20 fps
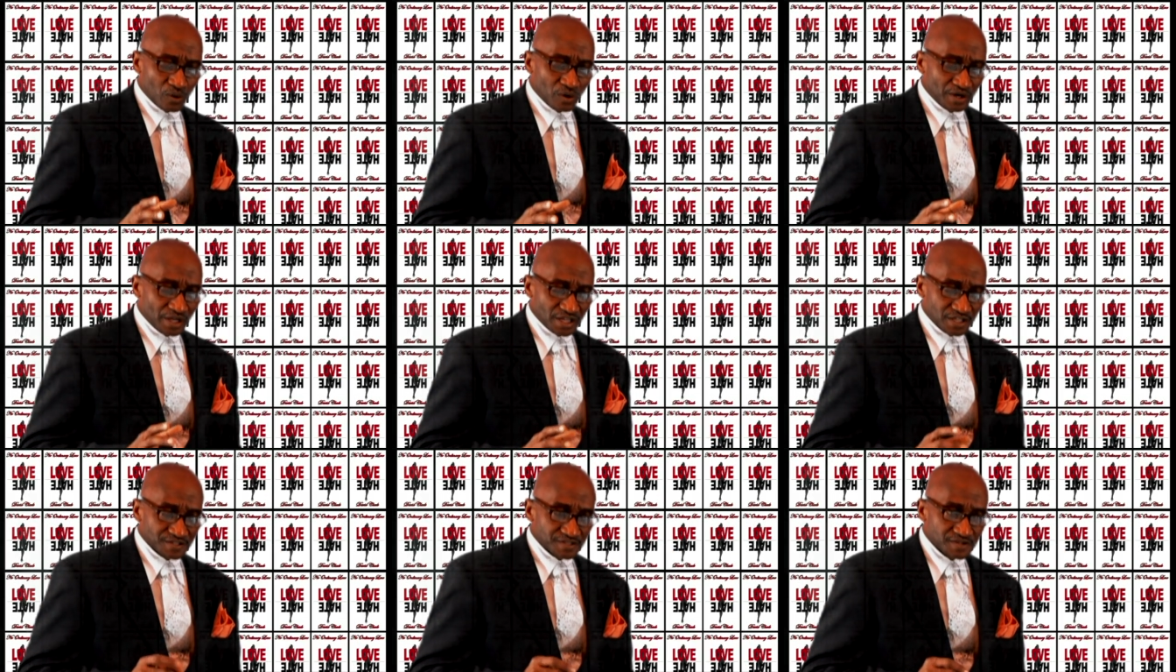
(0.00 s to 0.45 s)

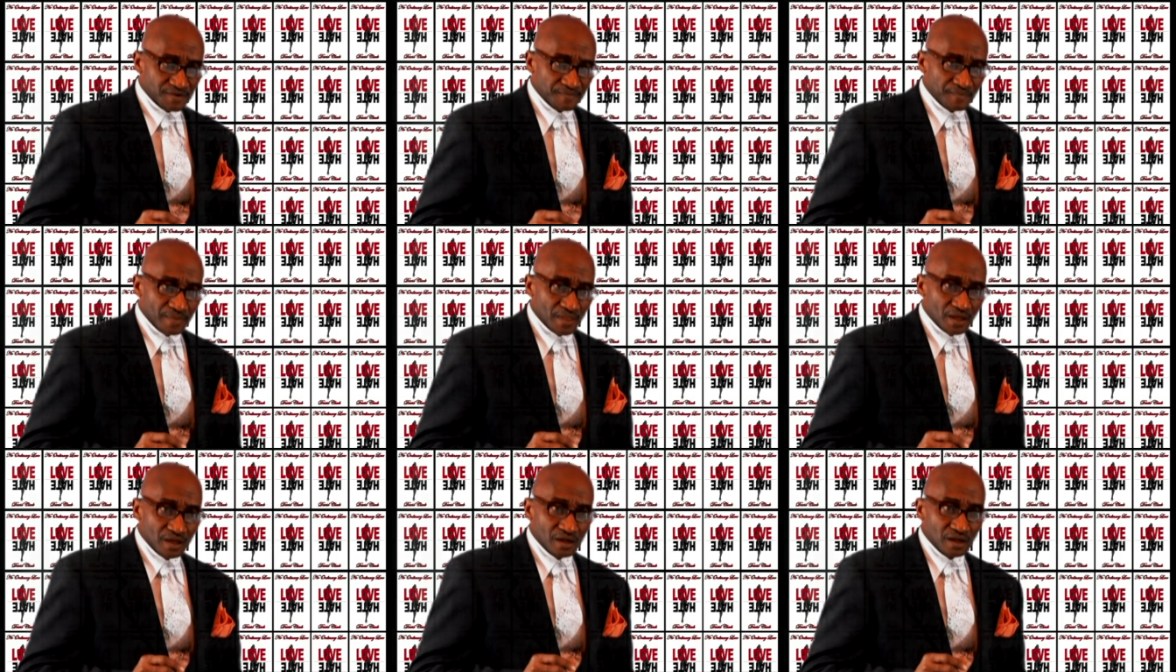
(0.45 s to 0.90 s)
audience,
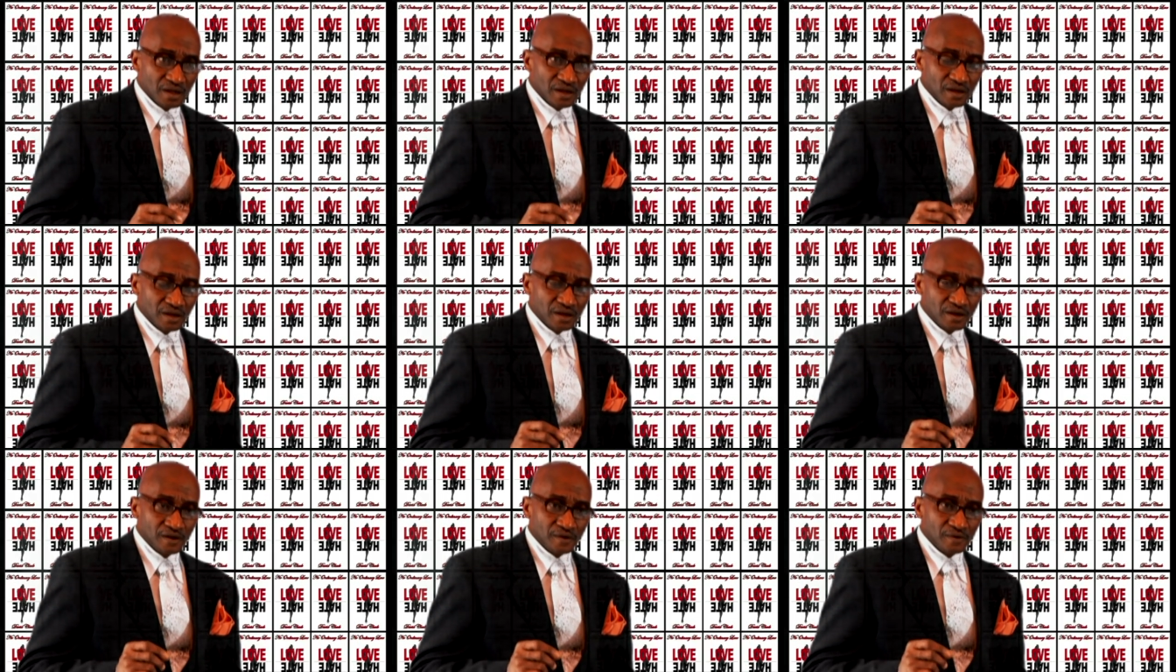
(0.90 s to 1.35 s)

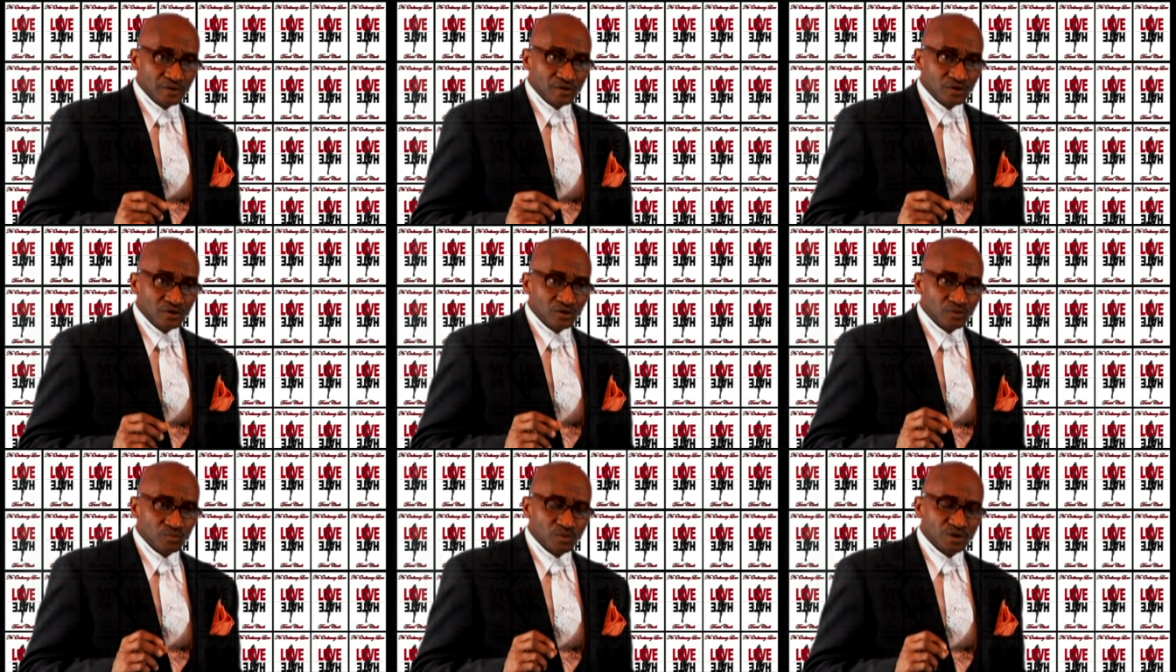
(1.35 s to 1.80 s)

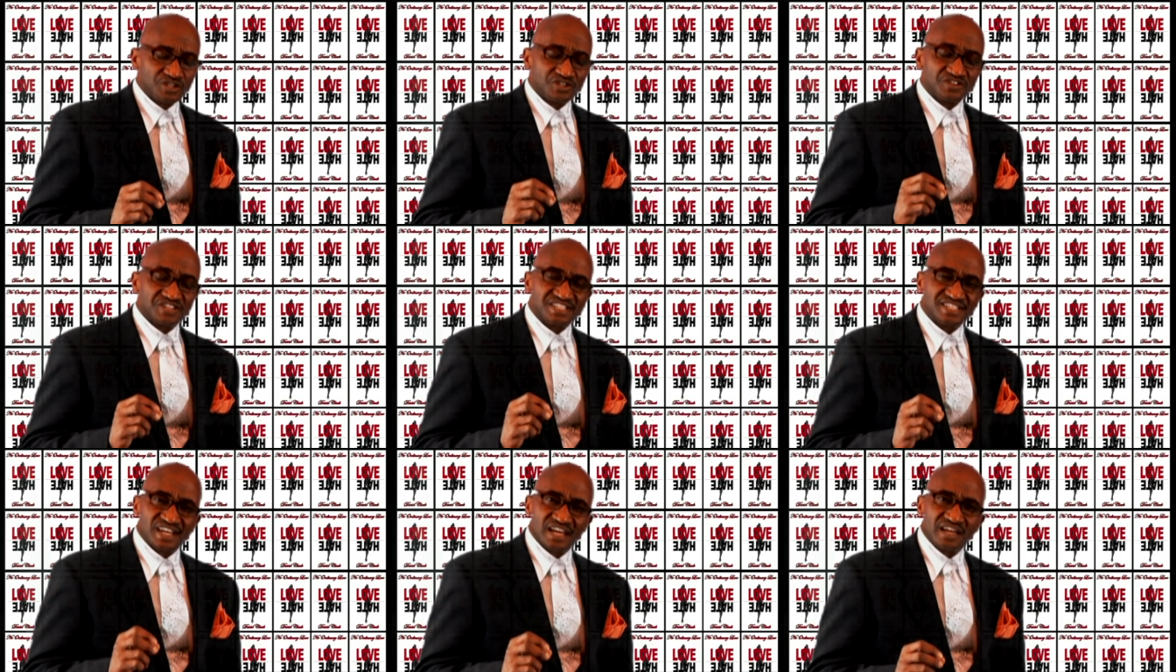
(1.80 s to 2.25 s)
what
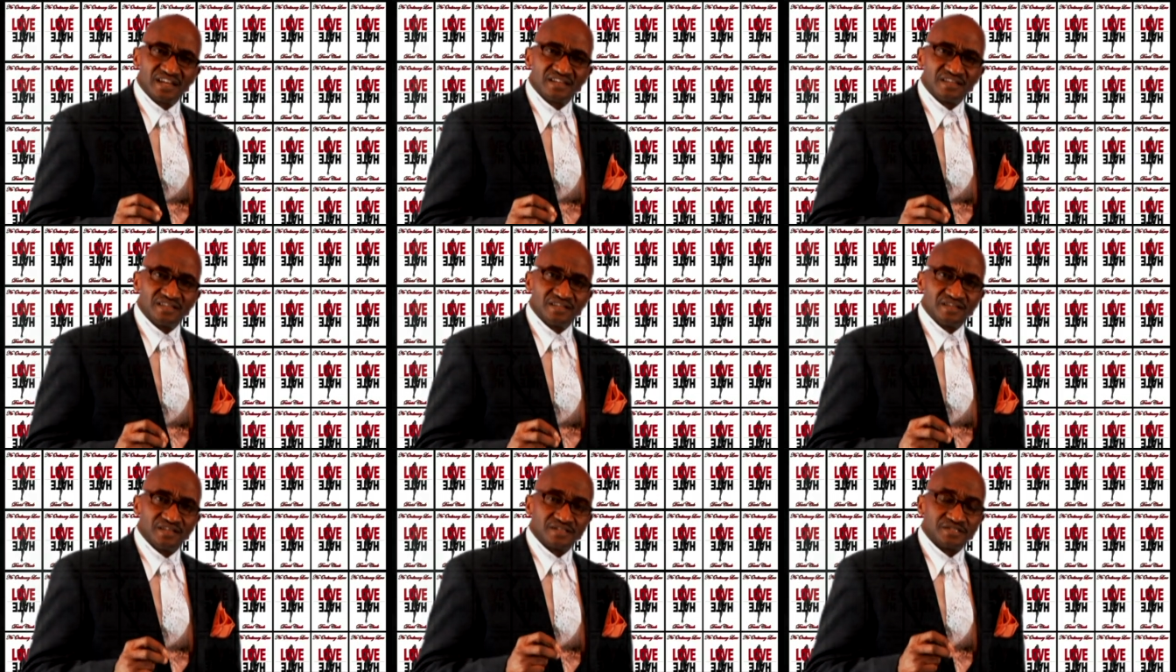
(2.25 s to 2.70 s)
you're
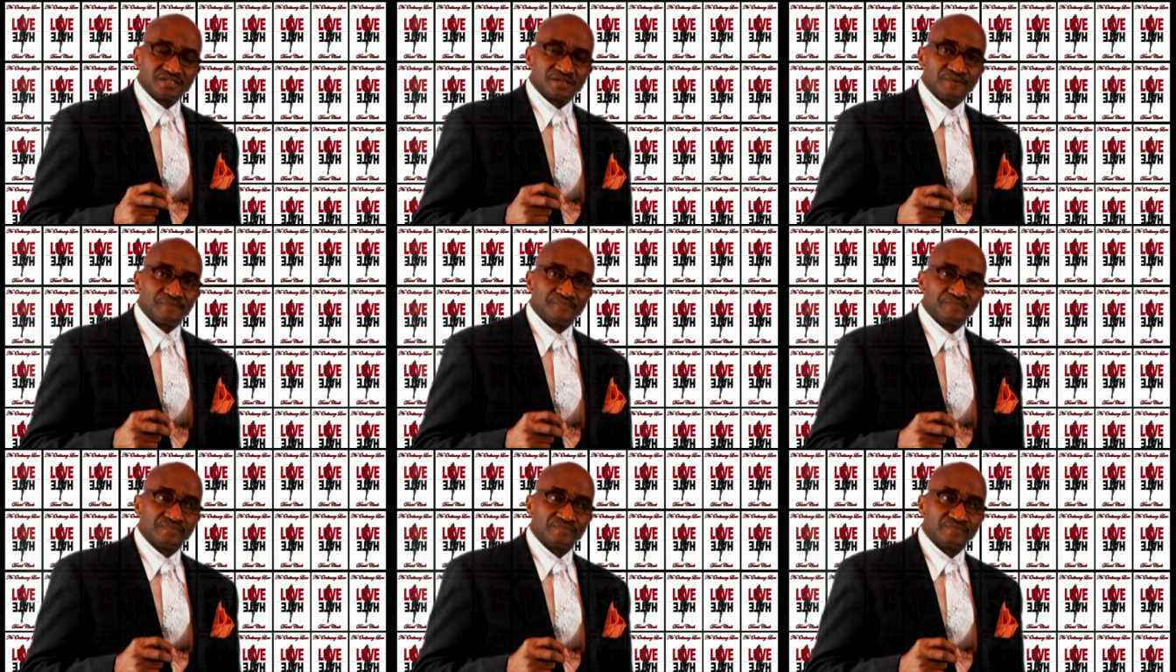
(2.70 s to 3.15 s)
saying is